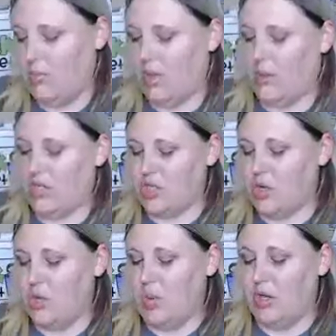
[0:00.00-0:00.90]
Let me
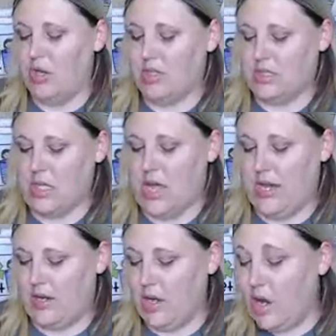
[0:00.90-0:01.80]
show you what it looks
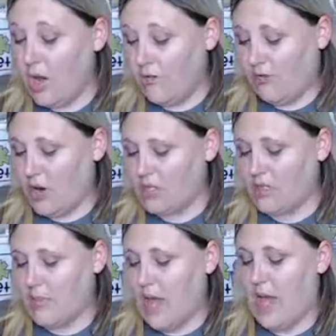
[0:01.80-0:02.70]
like. Front
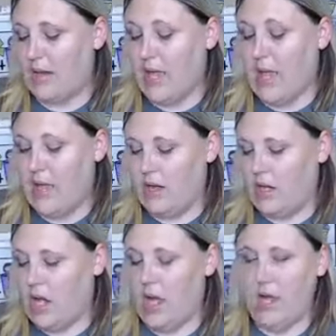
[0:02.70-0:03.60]
to back
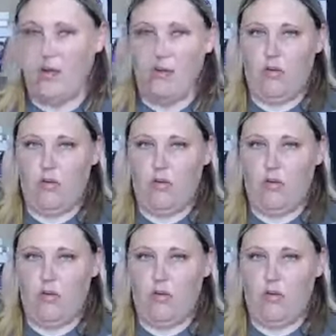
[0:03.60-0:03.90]
and cut.